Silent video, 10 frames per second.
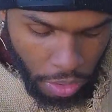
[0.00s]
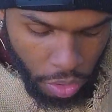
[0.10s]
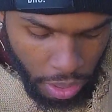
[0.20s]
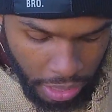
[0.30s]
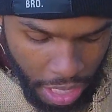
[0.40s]

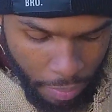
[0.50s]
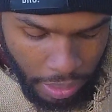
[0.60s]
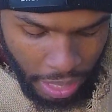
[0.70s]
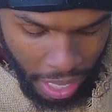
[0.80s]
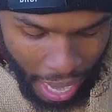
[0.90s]
to the
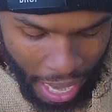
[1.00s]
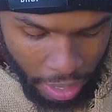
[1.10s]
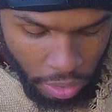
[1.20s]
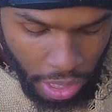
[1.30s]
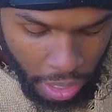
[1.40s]
demons and the
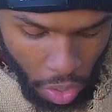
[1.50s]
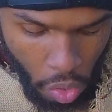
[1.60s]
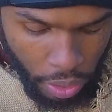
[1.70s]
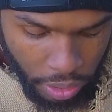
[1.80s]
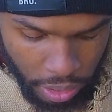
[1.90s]
idols and
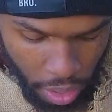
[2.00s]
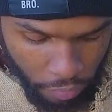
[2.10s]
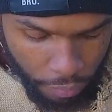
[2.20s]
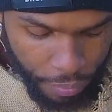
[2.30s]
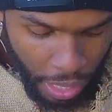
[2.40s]
gold and
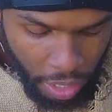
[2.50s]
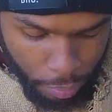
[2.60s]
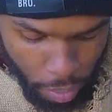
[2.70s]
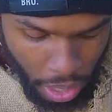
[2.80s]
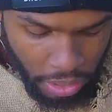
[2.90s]
silver and a
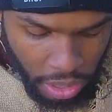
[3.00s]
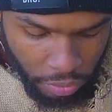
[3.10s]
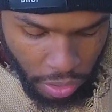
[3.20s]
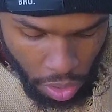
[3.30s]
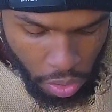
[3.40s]
bronze and
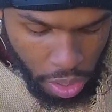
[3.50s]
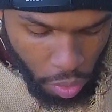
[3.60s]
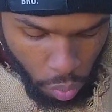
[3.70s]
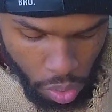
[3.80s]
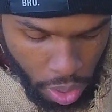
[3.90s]
a stone and
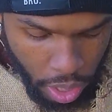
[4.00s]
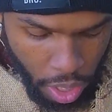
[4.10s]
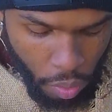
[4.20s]
a wood,